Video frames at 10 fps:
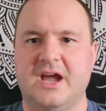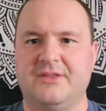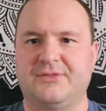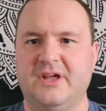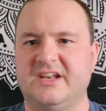
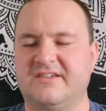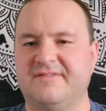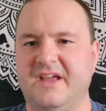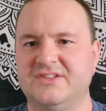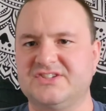athletic
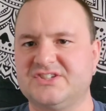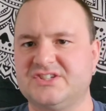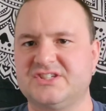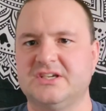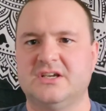
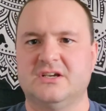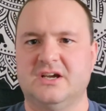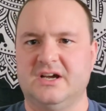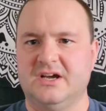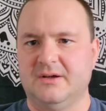events,
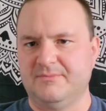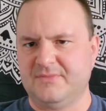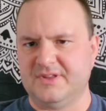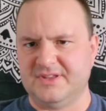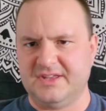
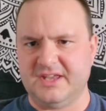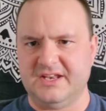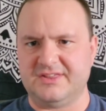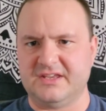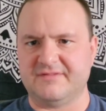um,
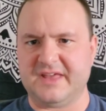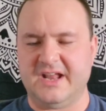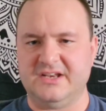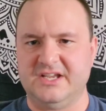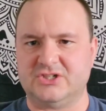anything of
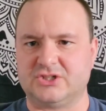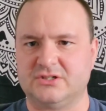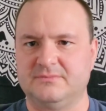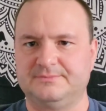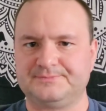that
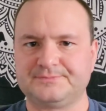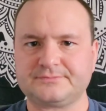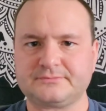nature.